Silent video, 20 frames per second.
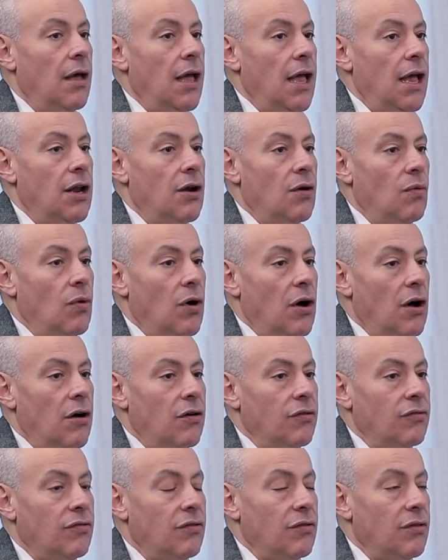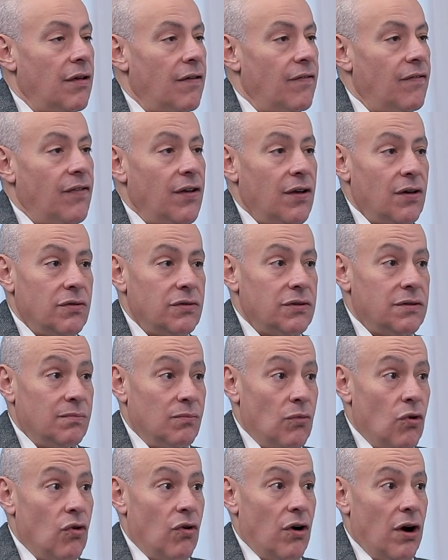in a world that feels
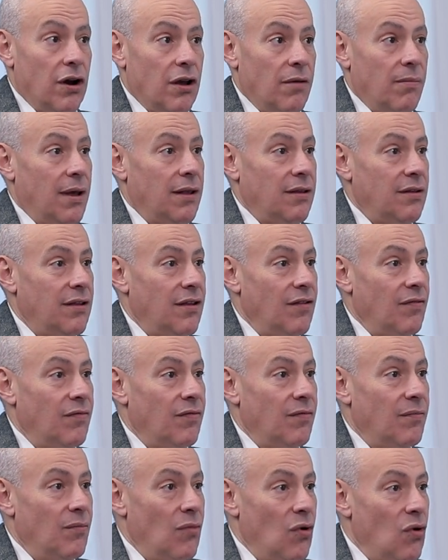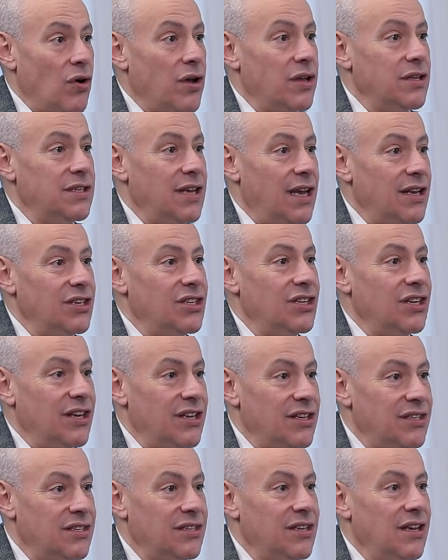more argumentative, more
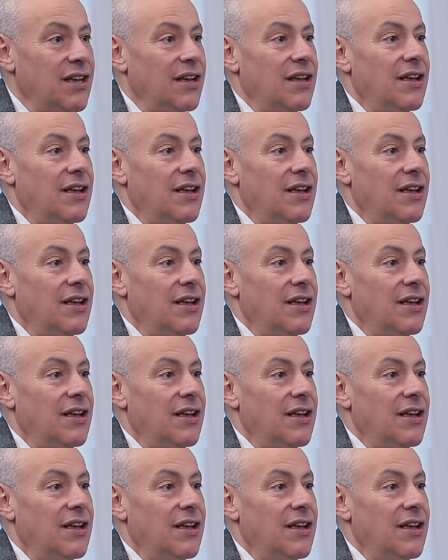contentious,